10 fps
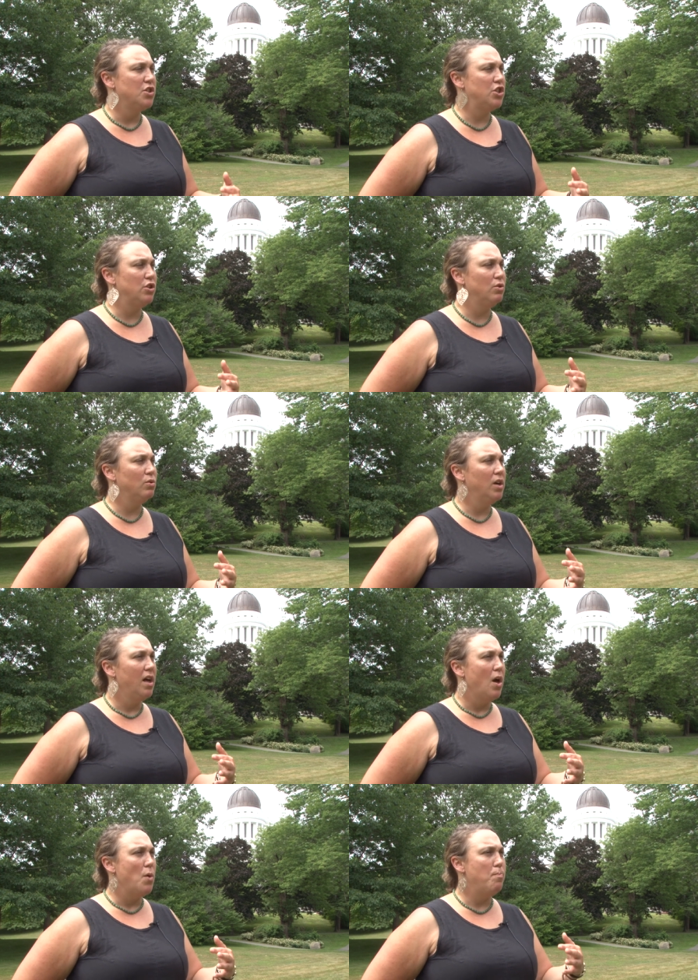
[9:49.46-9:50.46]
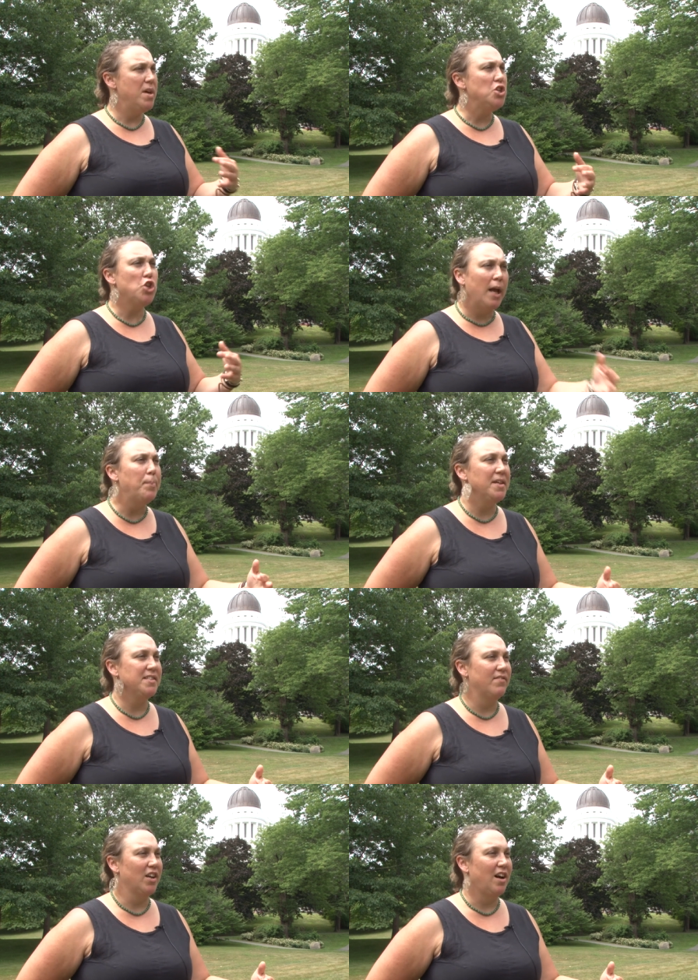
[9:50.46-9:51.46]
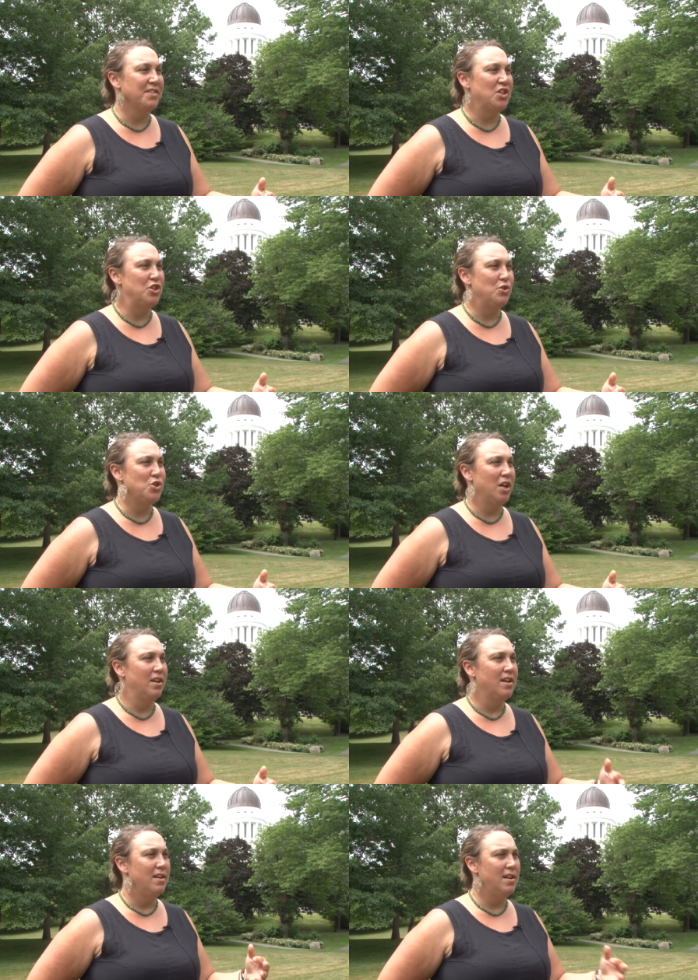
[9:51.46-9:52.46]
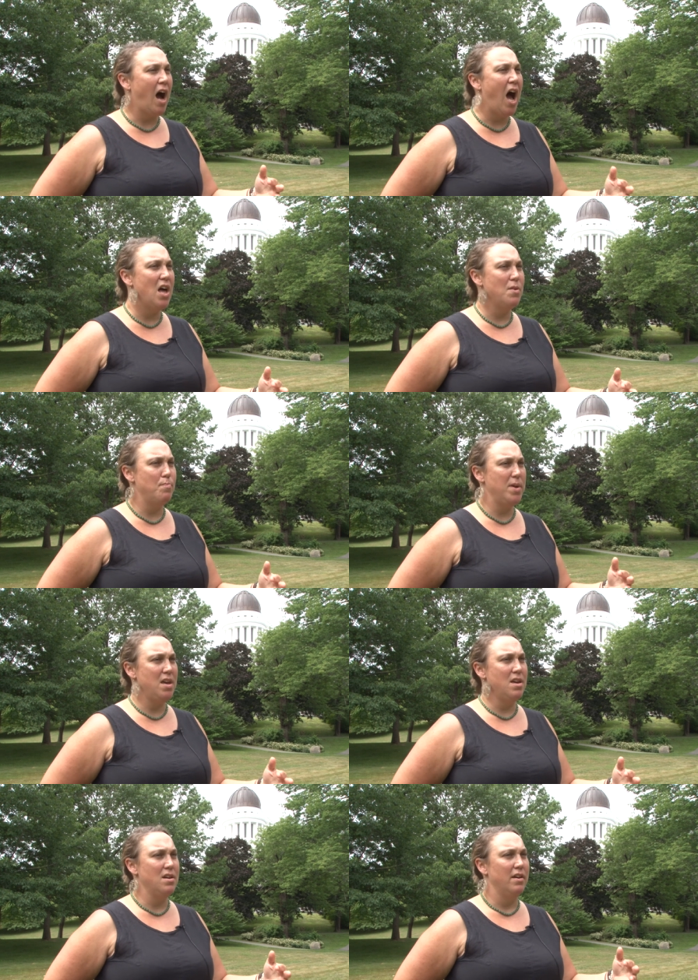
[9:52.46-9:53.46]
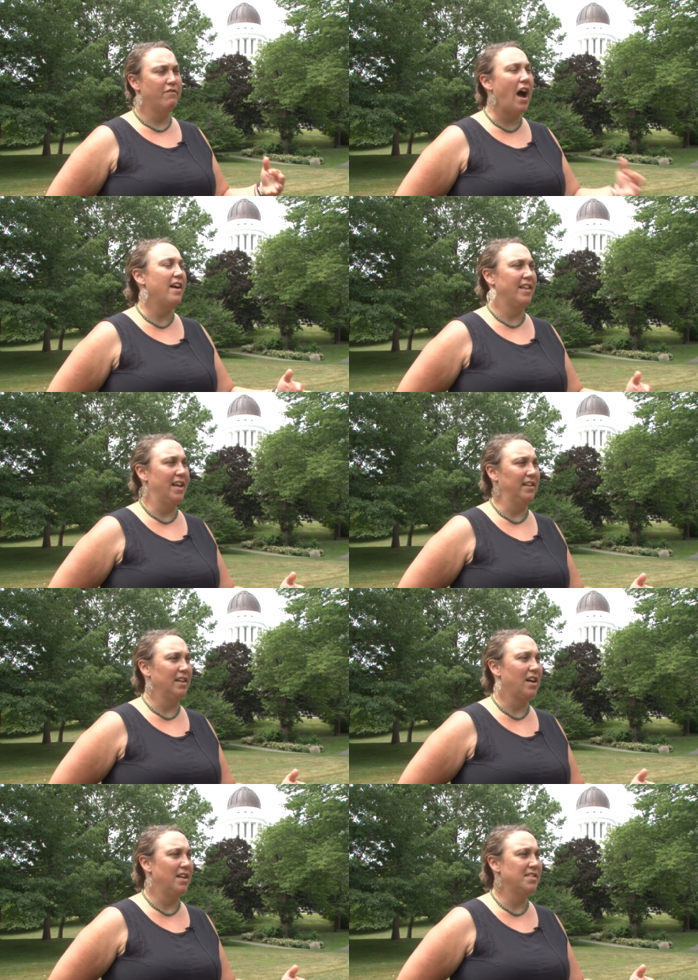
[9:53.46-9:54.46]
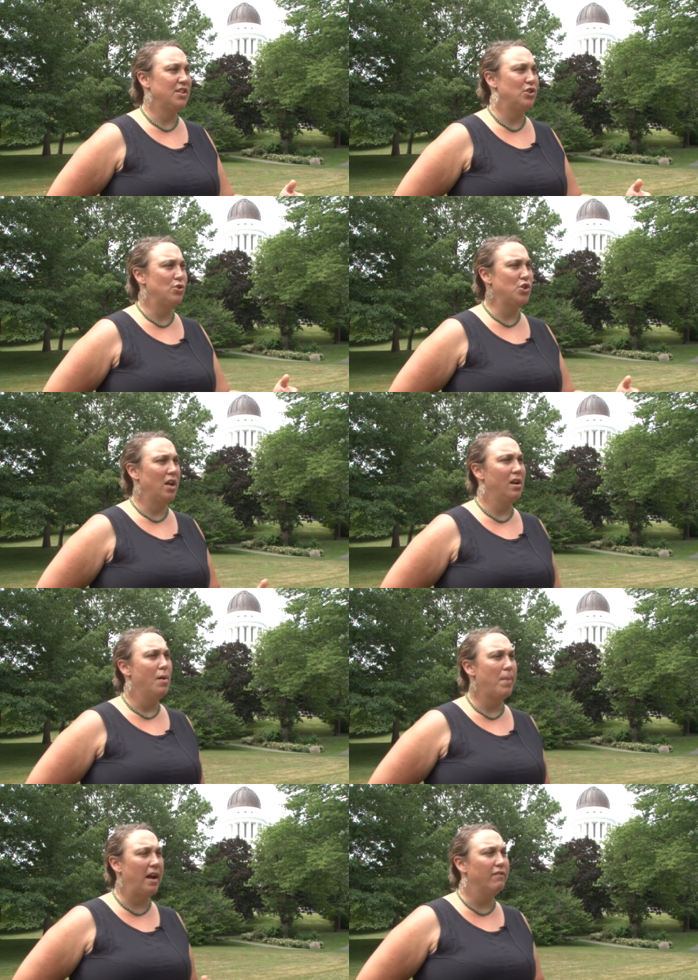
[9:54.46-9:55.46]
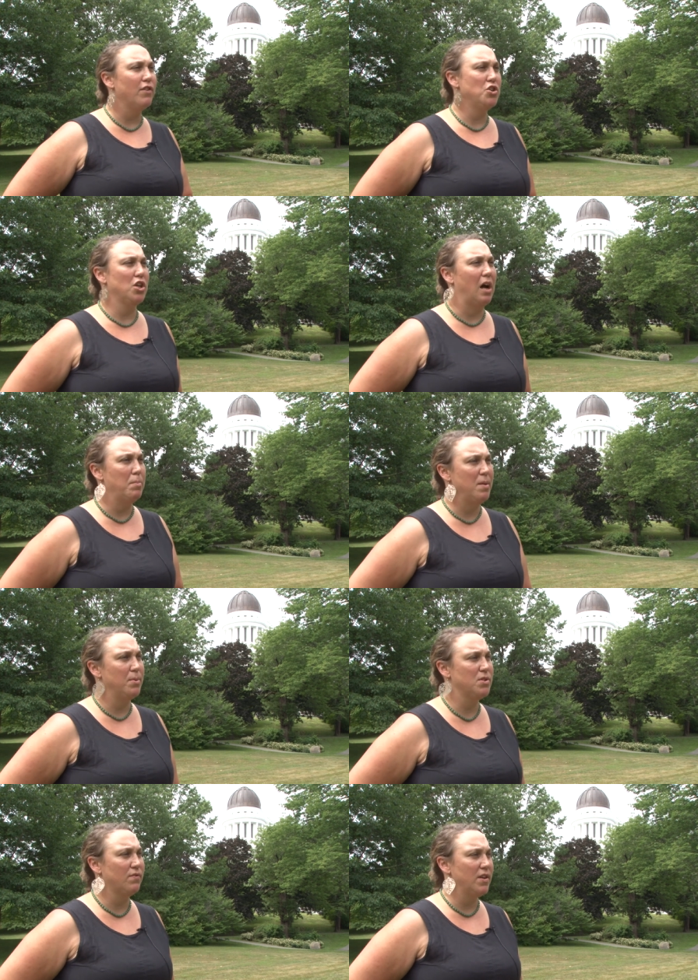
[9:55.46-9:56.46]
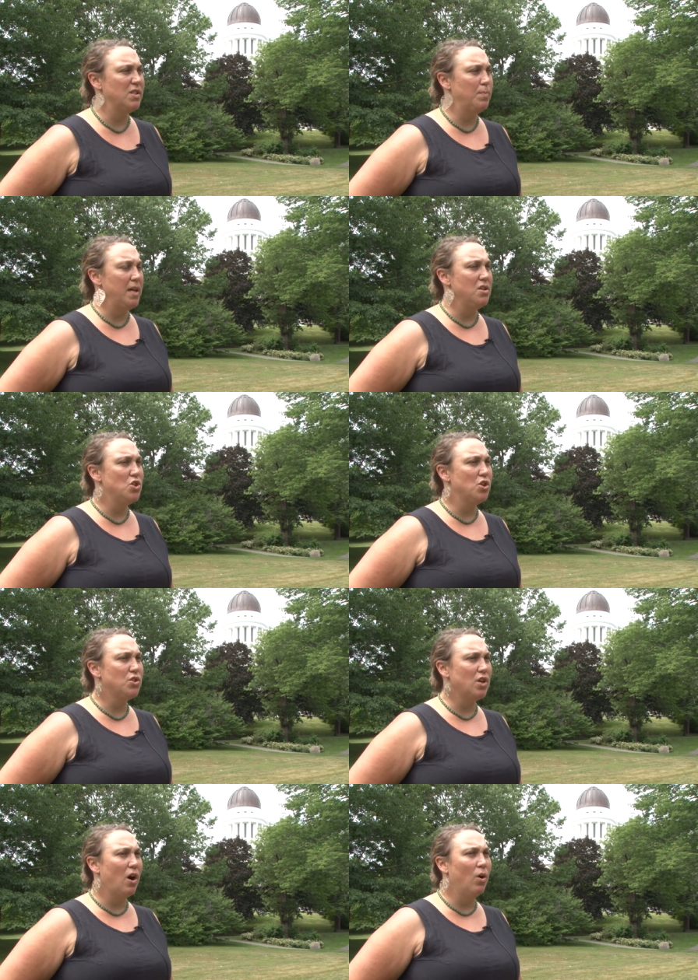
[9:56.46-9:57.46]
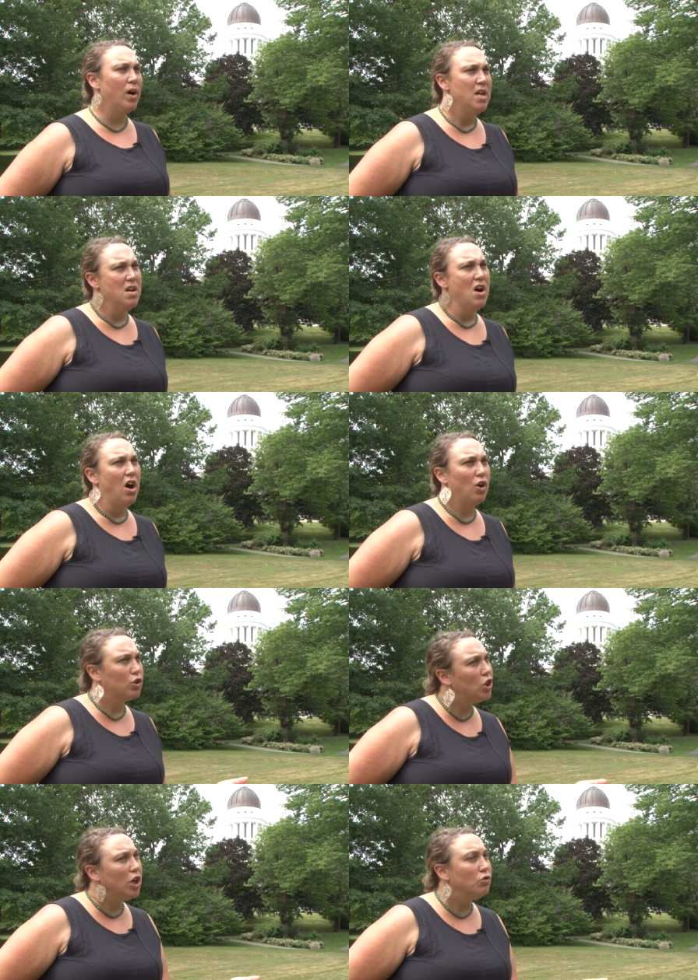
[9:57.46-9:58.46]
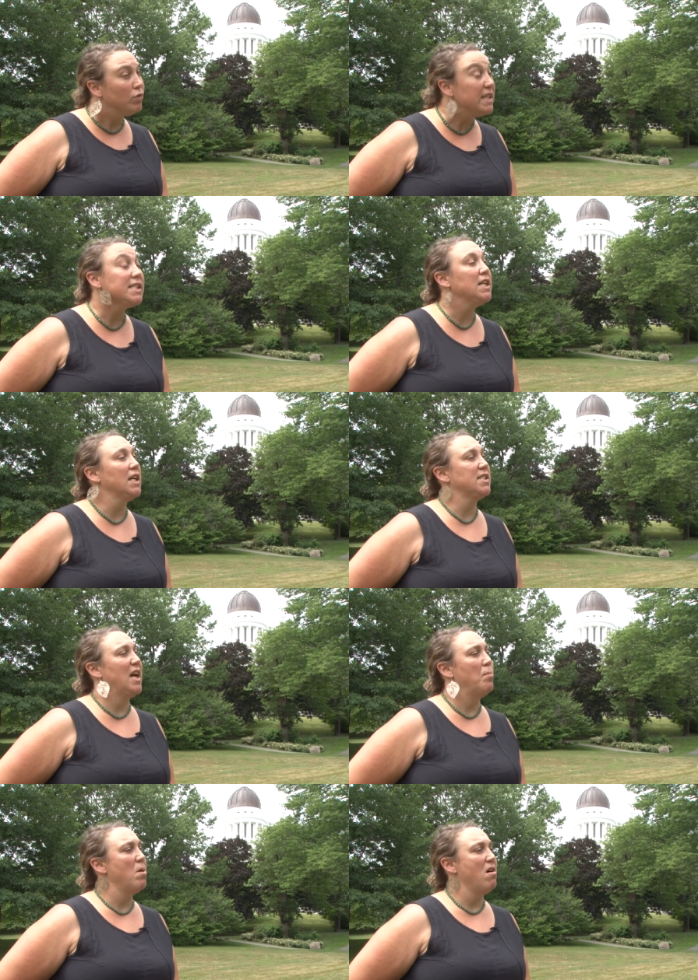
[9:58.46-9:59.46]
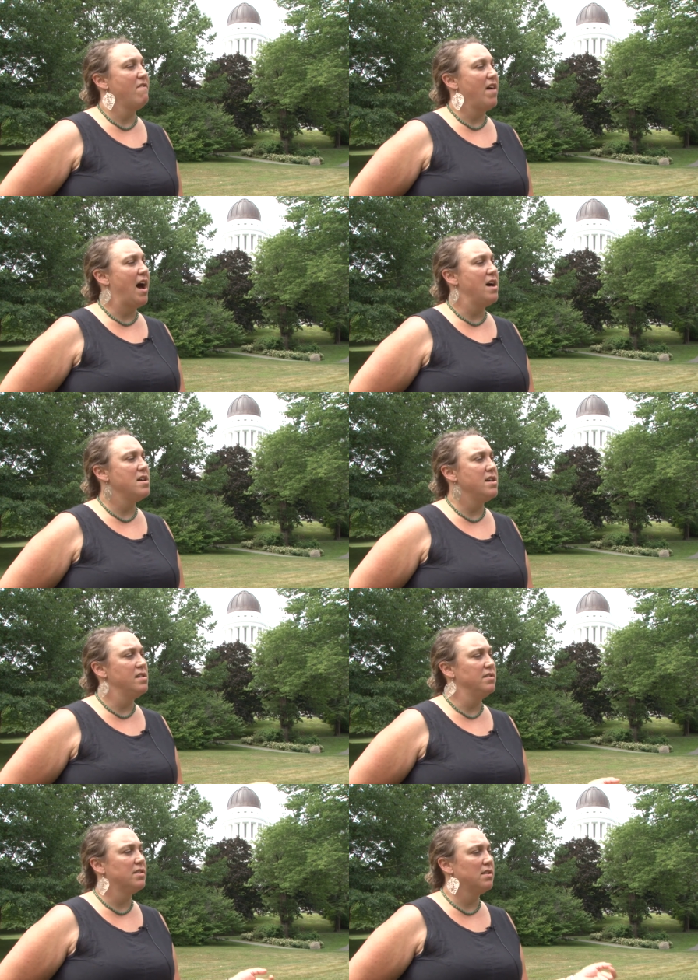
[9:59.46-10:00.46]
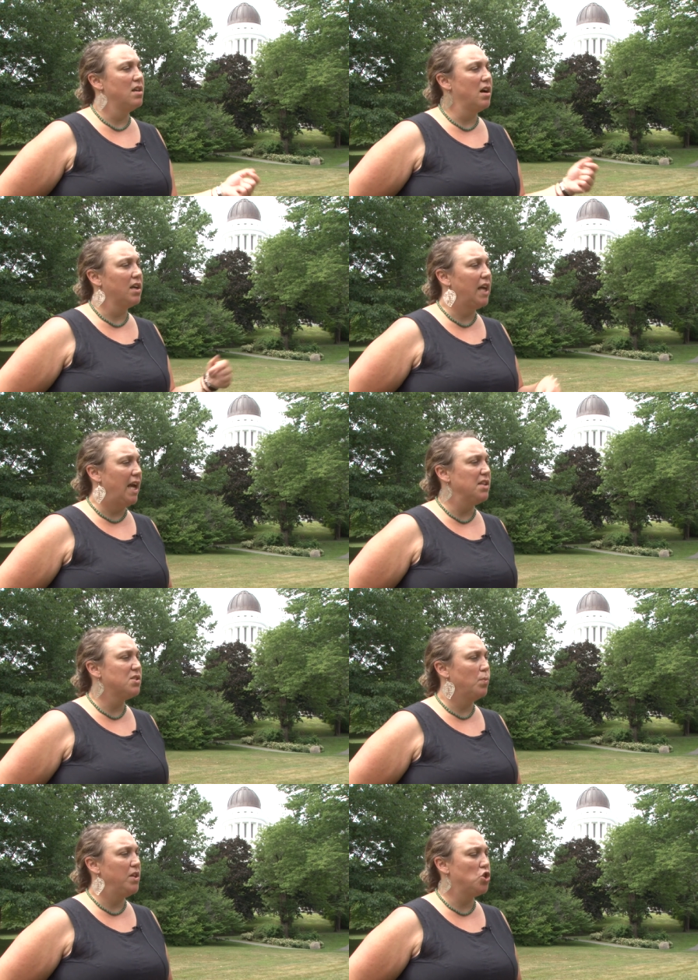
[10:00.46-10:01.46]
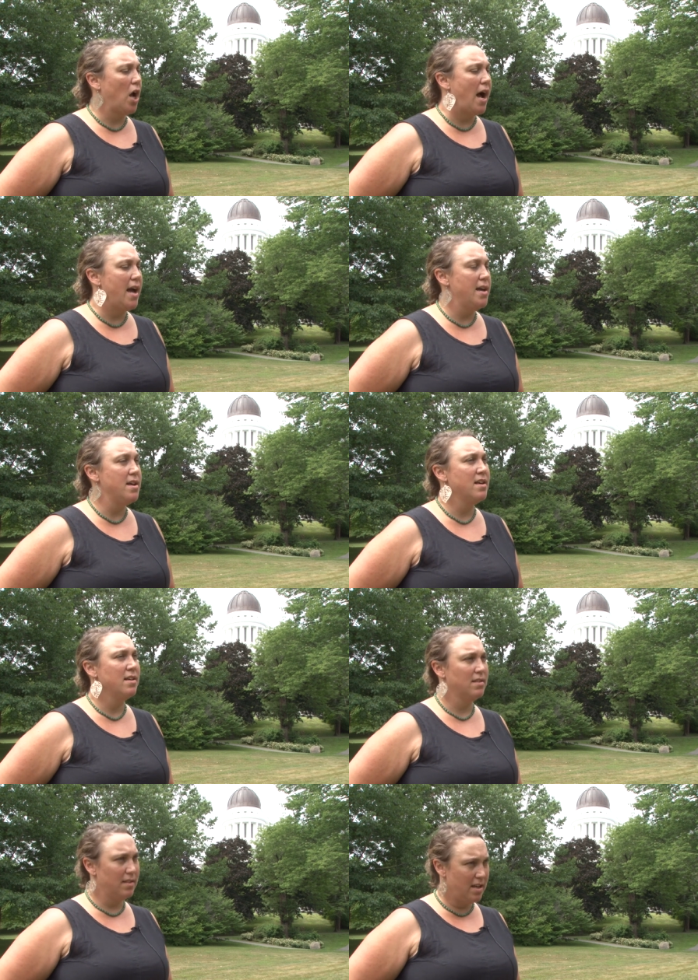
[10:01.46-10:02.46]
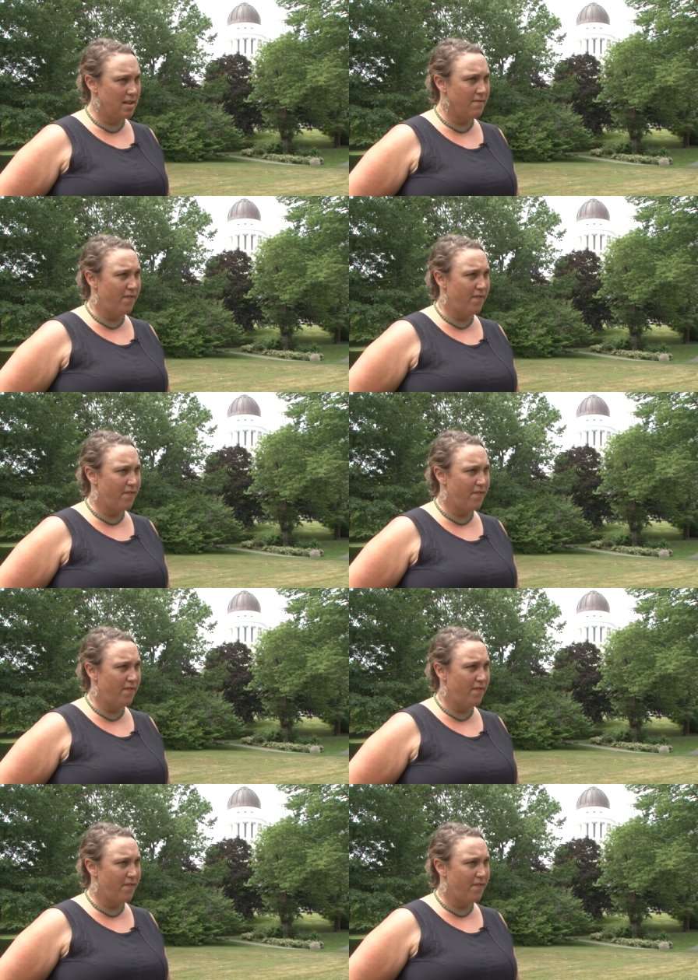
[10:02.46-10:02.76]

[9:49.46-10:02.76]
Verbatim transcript: to be champions of the Constitution, not be violating the Constitution by infringing on people's free speech. So, a good recent example of that is a case we tried in